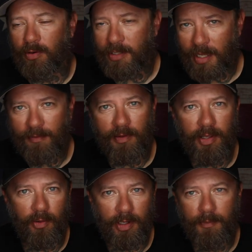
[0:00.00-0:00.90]
definitely
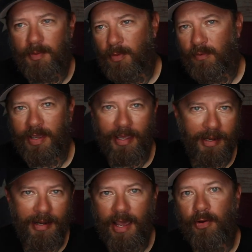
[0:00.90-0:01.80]
going to be moving in
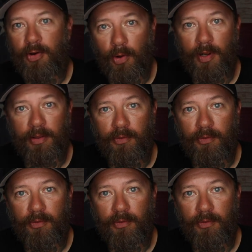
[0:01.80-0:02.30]
and out during